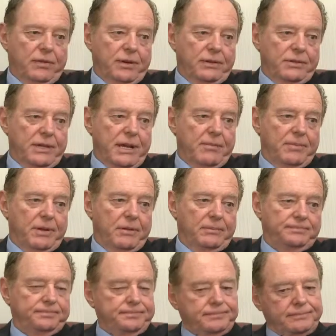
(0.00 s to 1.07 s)
for example,
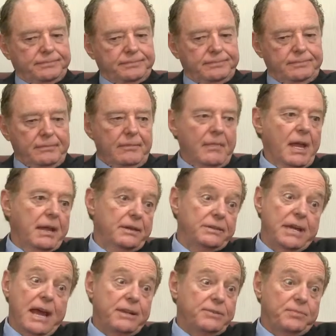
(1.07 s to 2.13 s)
as
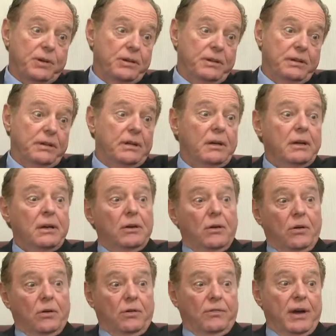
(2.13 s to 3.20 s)
aspirin
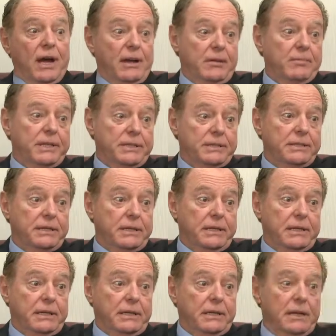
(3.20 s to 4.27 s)
or vitamin
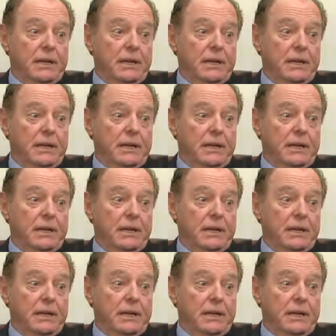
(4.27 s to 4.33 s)
C,